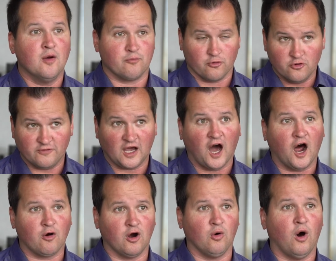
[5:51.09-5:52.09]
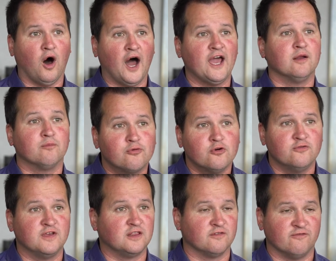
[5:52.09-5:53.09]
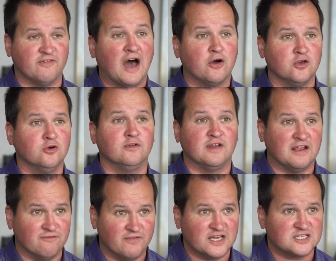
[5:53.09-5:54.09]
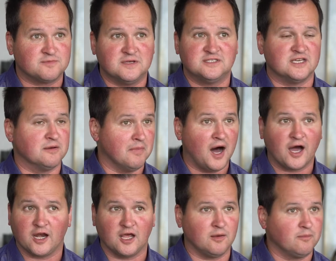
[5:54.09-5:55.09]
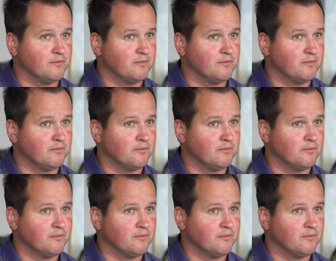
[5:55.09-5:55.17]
Proving ROI and proving the value in investments in marketing,